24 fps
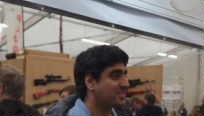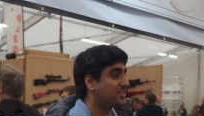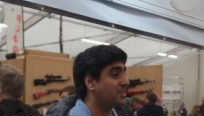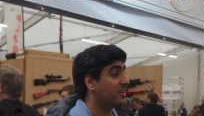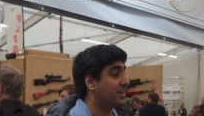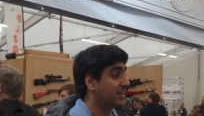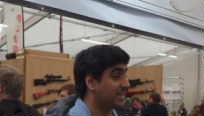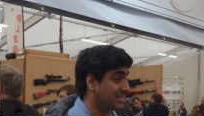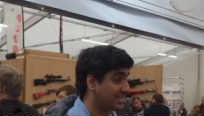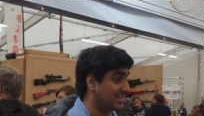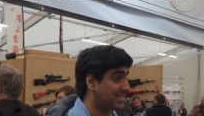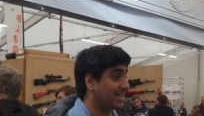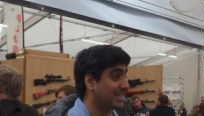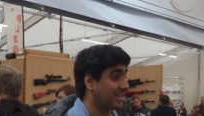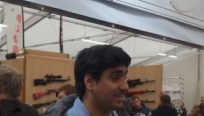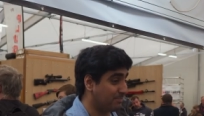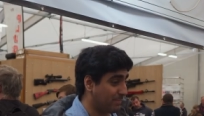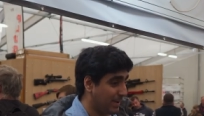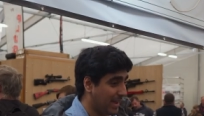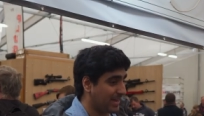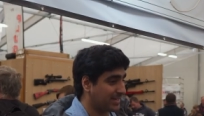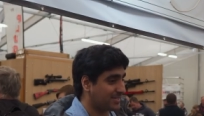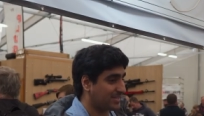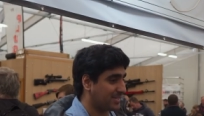So it is the
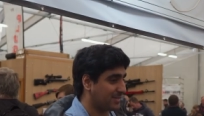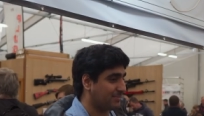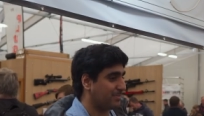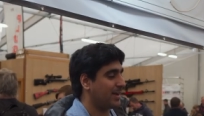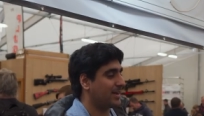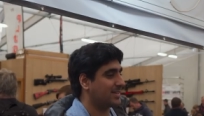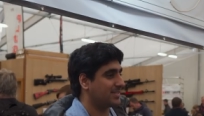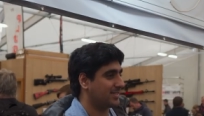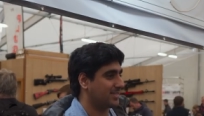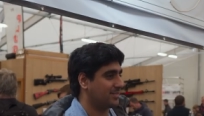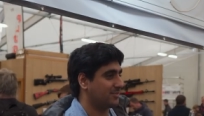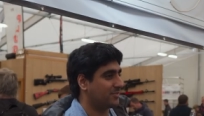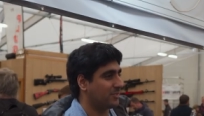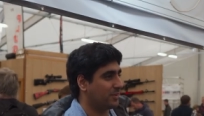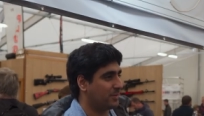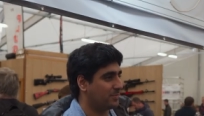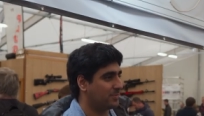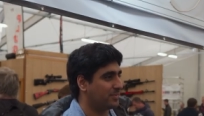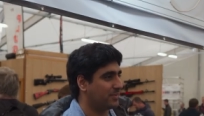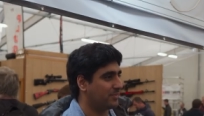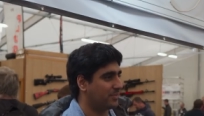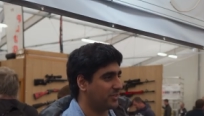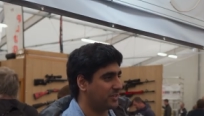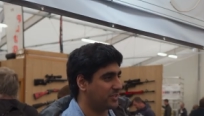max capacity for
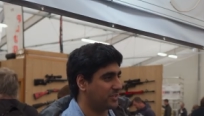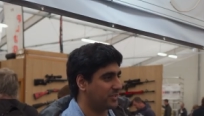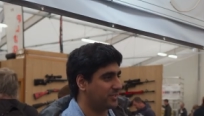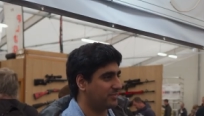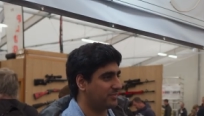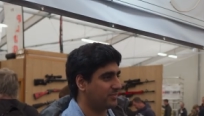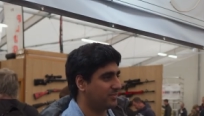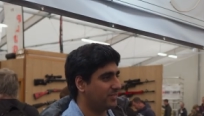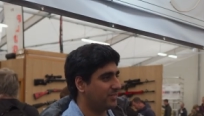open division?